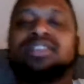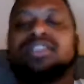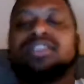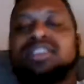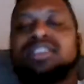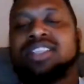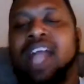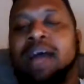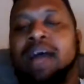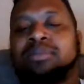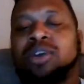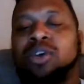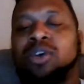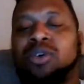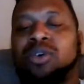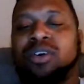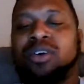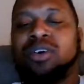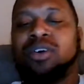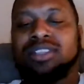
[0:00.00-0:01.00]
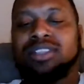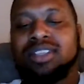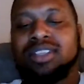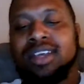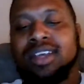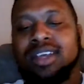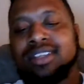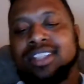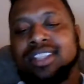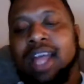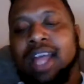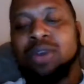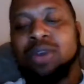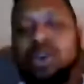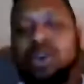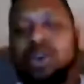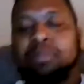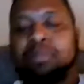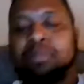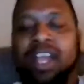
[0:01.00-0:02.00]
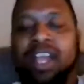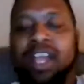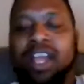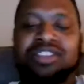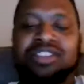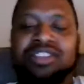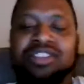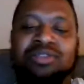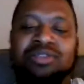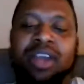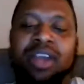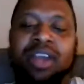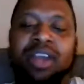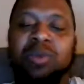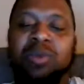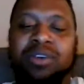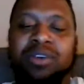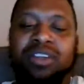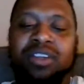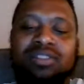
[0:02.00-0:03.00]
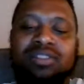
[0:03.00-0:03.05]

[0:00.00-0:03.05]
stop going places you ain't wanted.